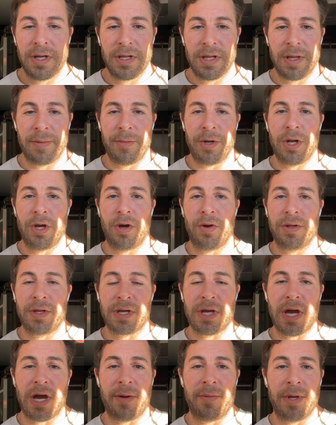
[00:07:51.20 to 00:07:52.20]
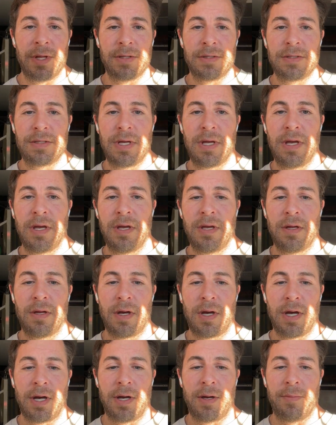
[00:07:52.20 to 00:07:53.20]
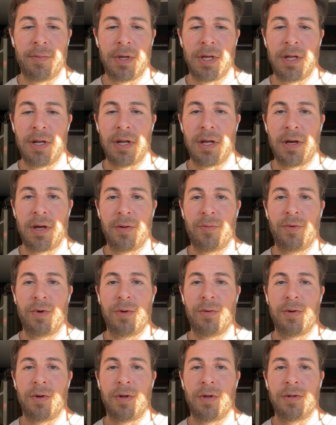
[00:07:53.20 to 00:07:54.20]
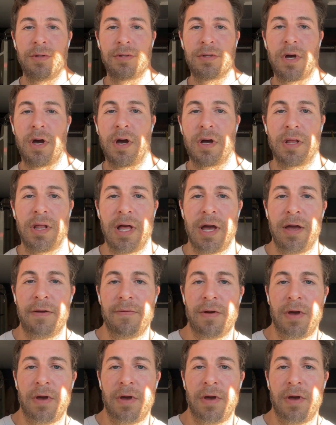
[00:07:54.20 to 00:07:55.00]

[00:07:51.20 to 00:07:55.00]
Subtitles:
let me know in the comments, and we will talk live.